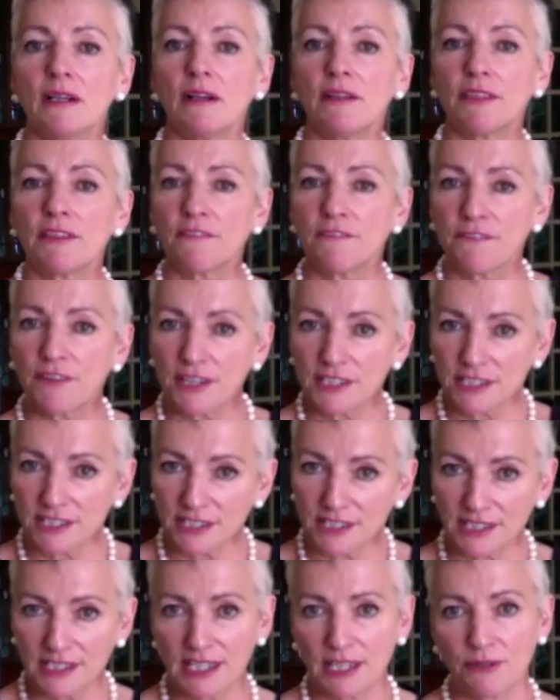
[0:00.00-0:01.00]
The first
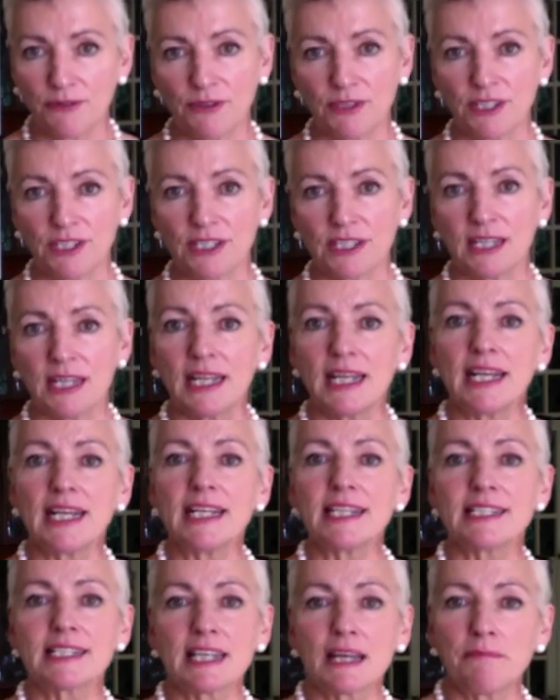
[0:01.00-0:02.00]
secret
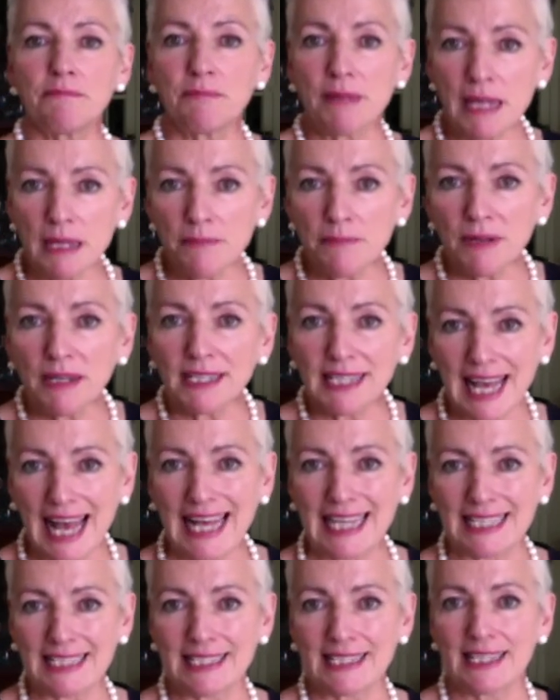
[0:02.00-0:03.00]
is that people get
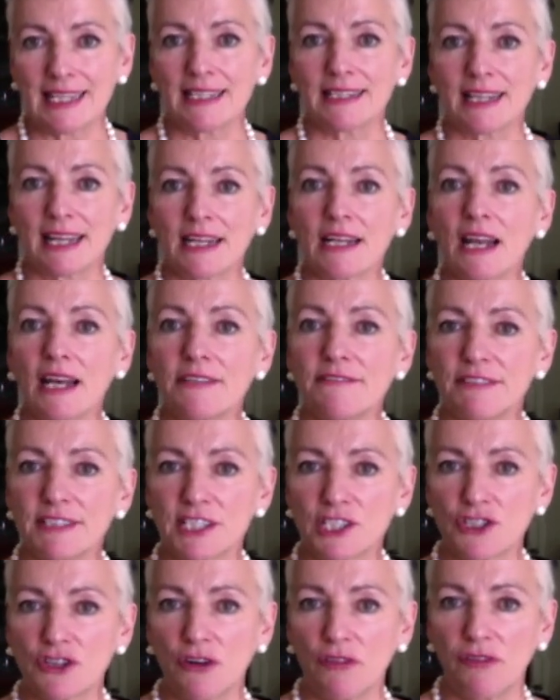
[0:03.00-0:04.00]
that life is
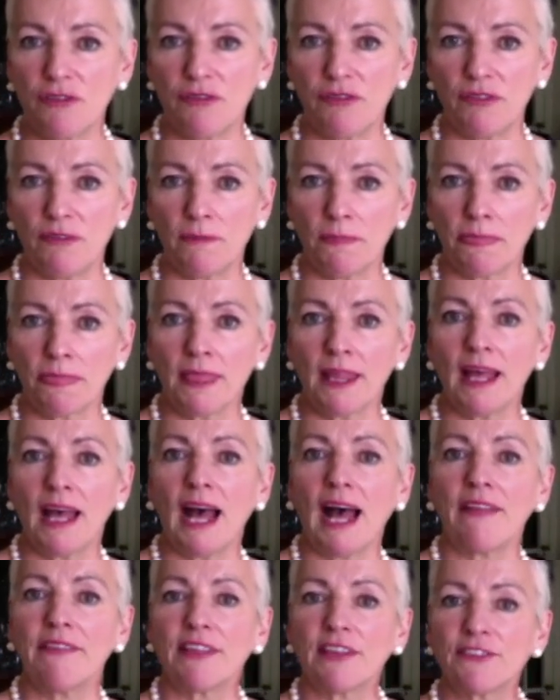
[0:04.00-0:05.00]
tough
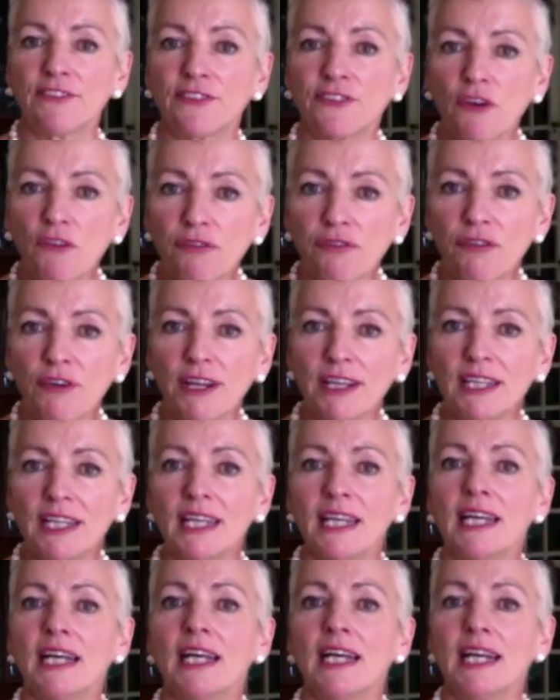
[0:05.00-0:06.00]
and that suffering
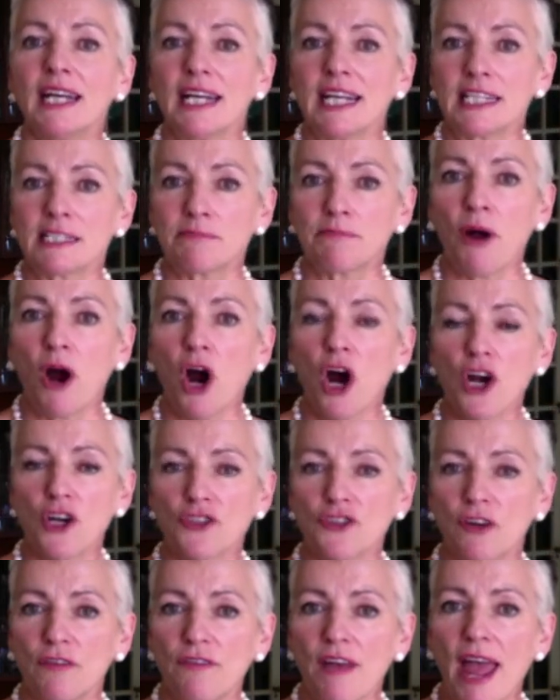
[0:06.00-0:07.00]
is part
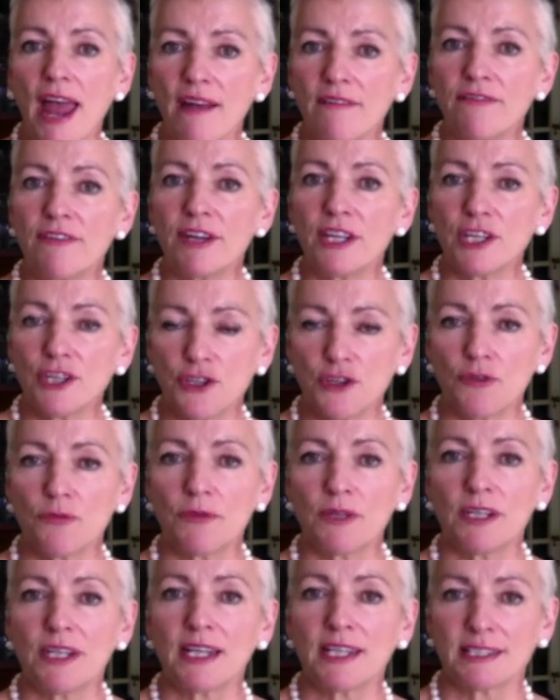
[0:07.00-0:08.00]
of every
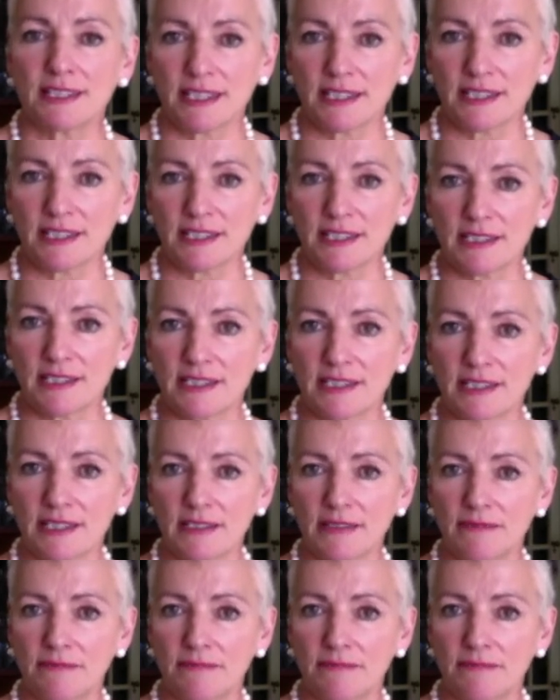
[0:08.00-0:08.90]
human existence.